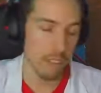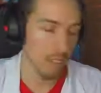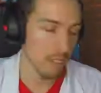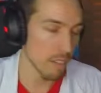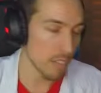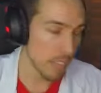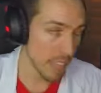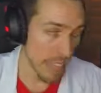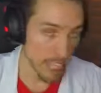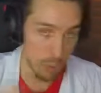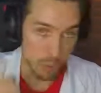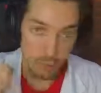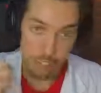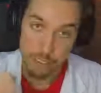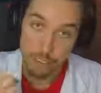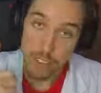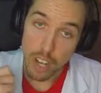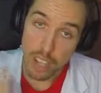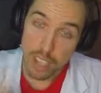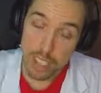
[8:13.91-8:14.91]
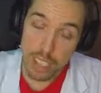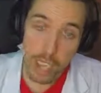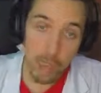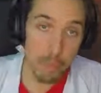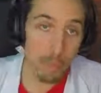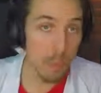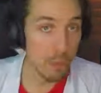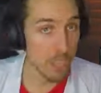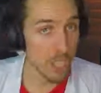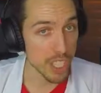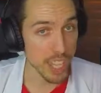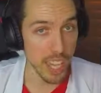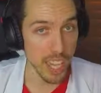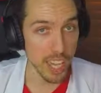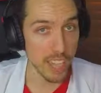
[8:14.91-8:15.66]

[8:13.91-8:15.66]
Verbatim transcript: That's where you fucked up, MGK.